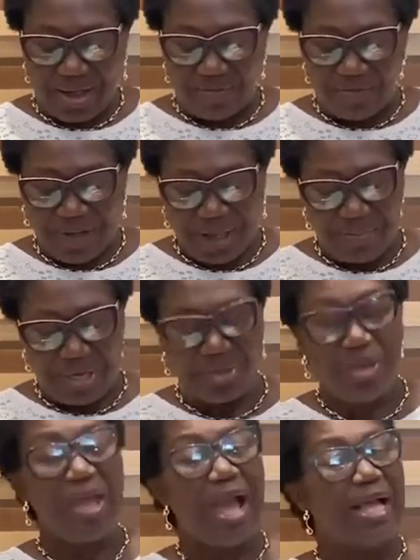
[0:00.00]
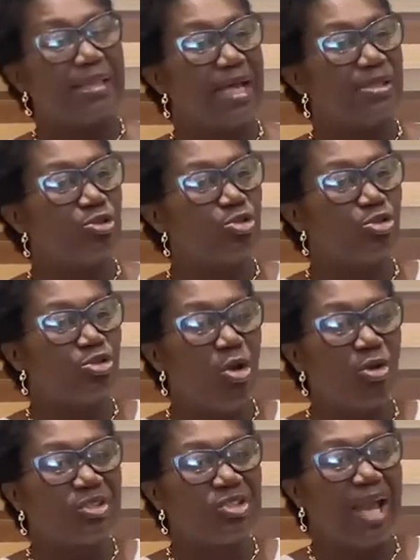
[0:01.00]
family, and then
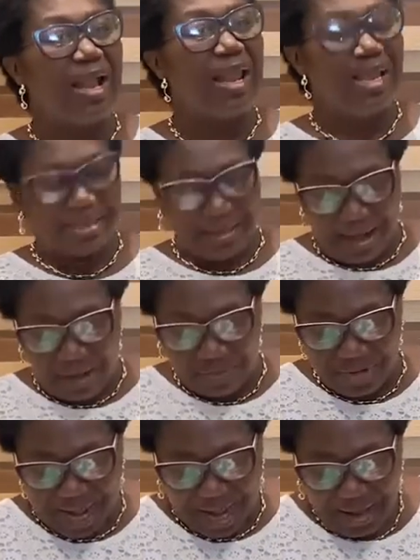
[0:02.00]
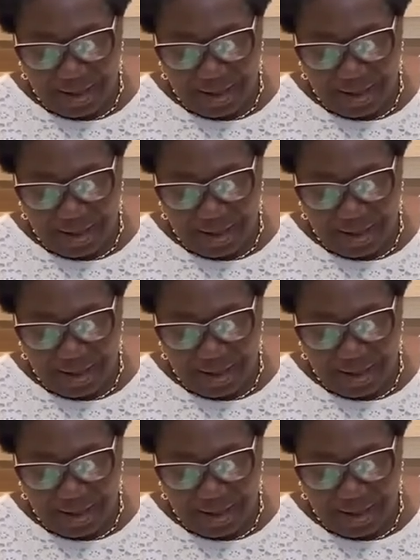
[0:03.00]
social and career